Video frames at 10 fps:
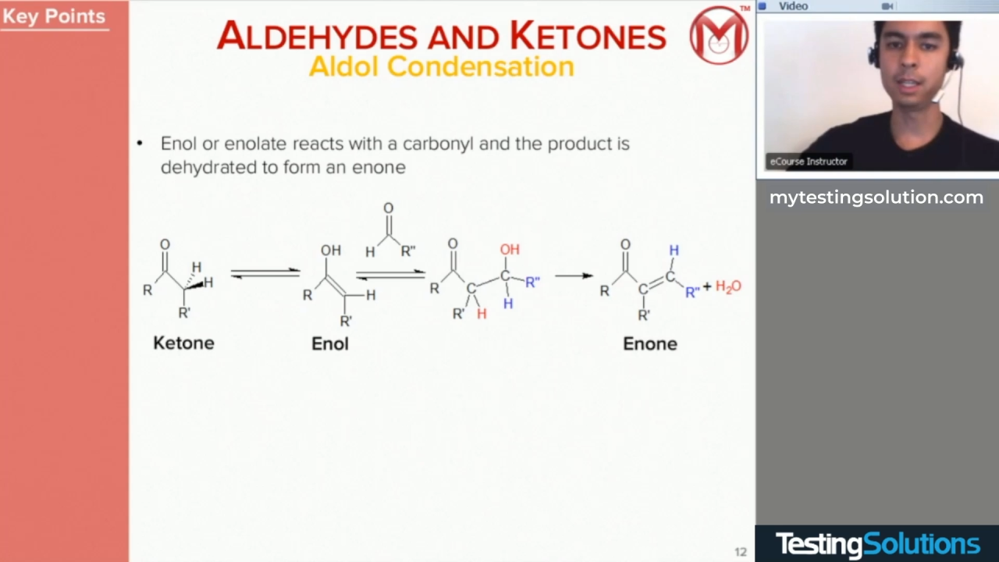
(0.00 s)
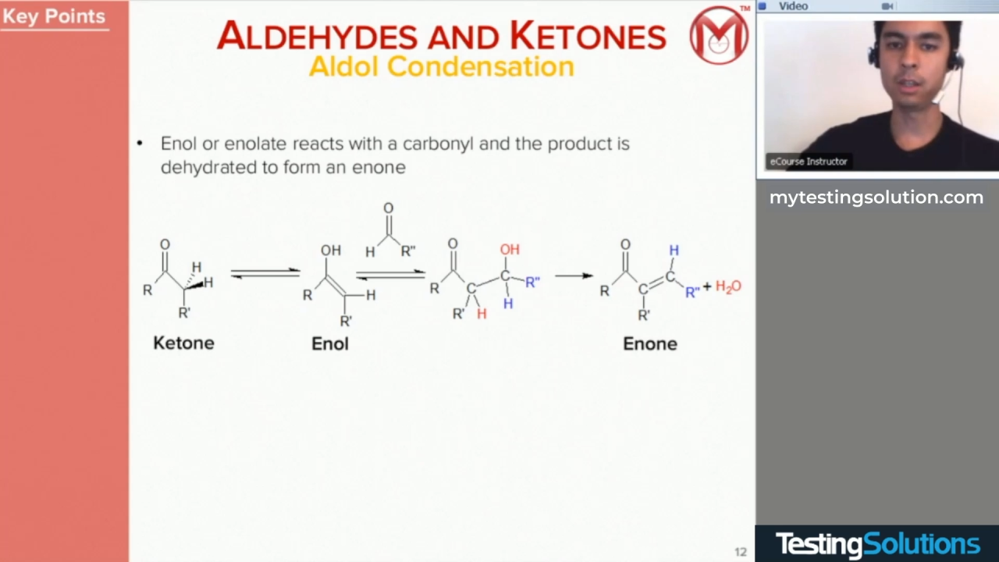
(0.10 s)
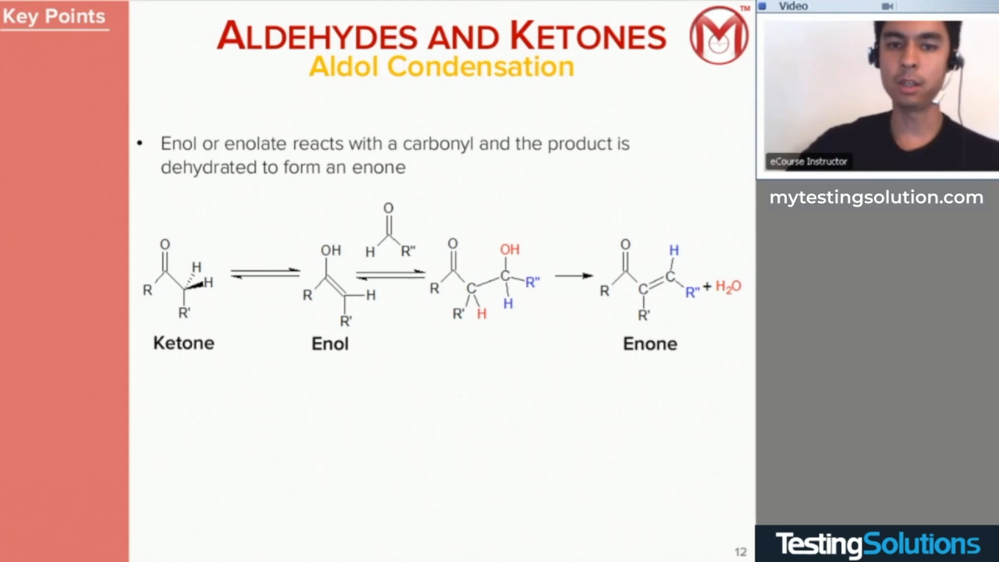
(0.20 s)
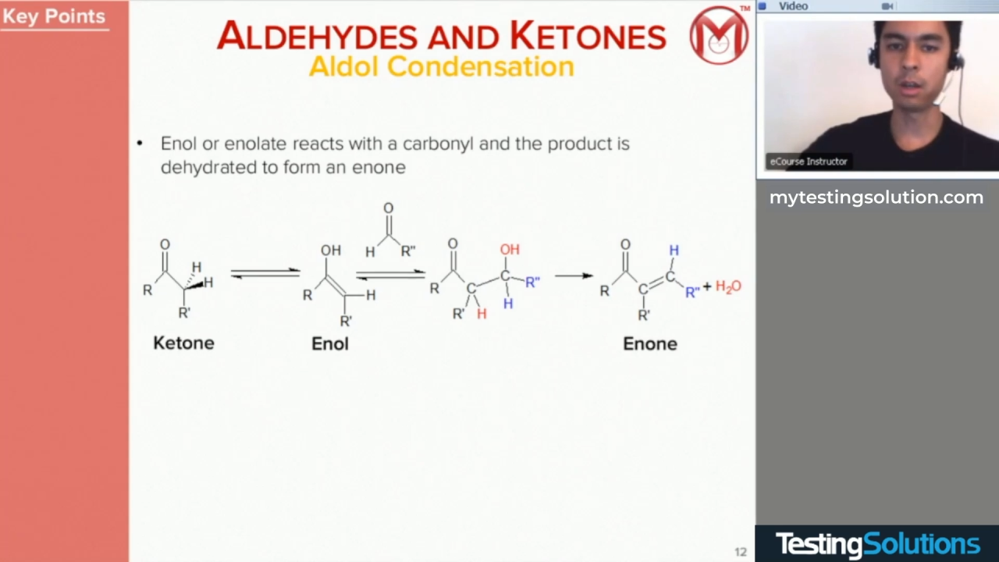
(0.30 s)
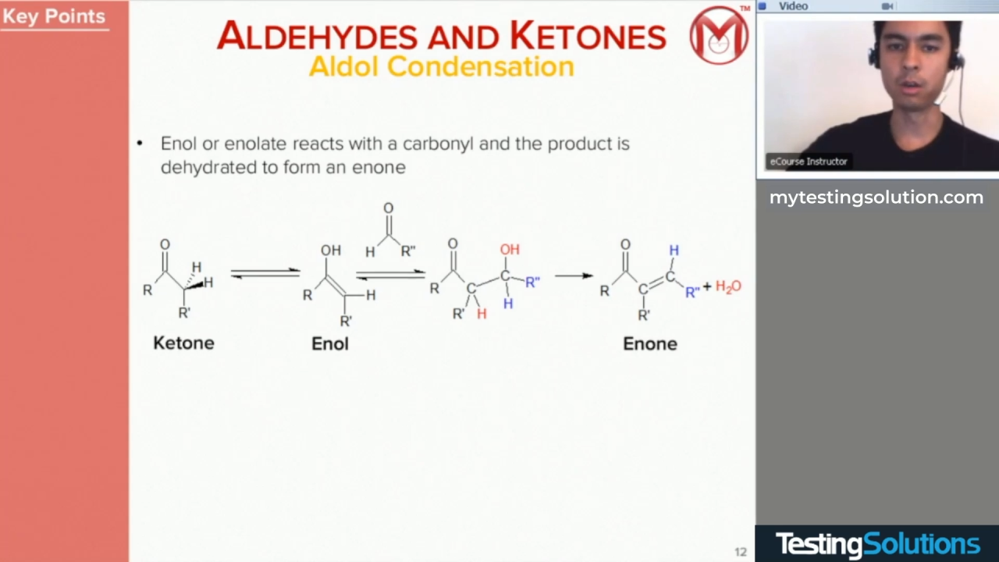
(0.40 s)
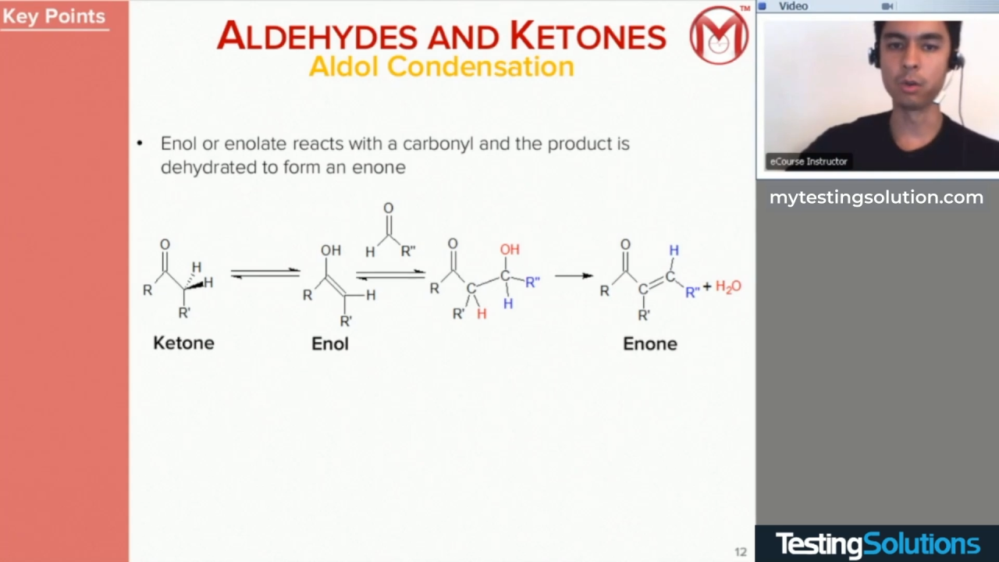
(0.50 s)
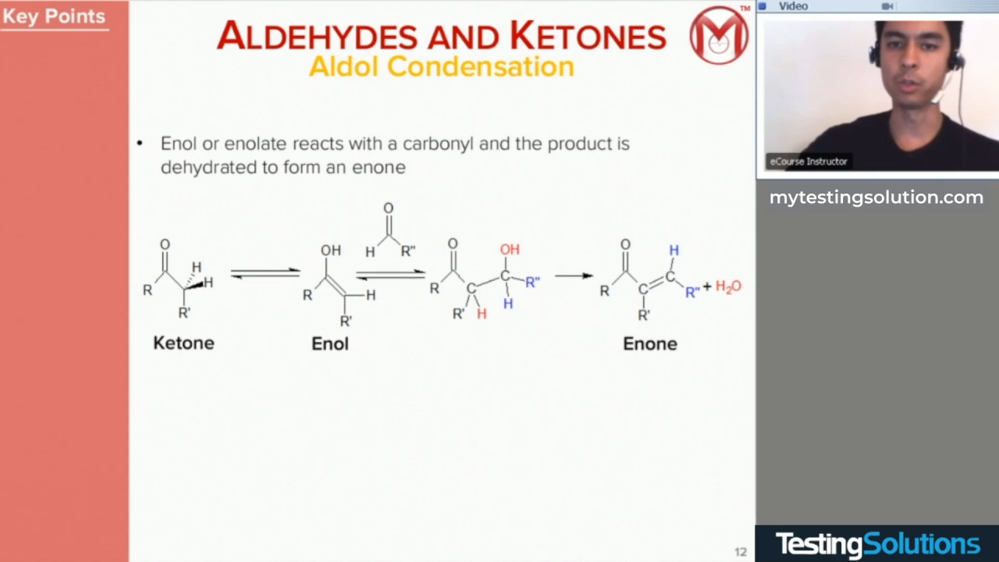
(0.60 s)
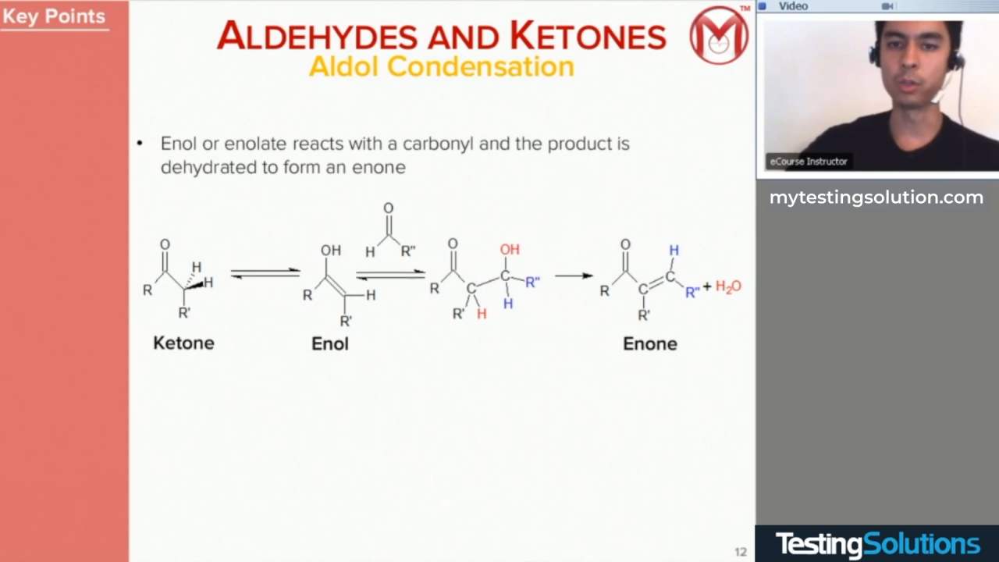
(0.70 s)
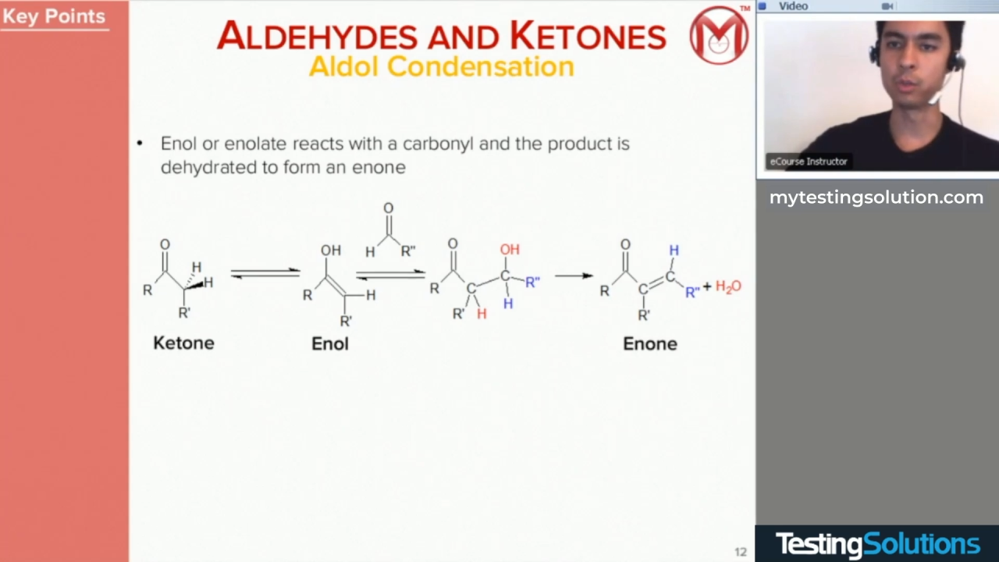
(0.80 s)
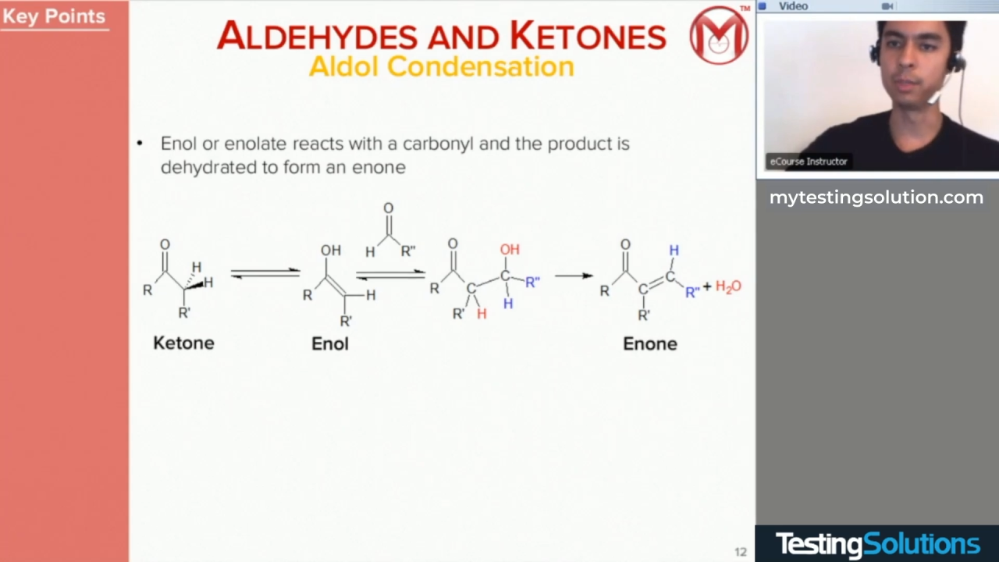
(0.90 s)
which would be a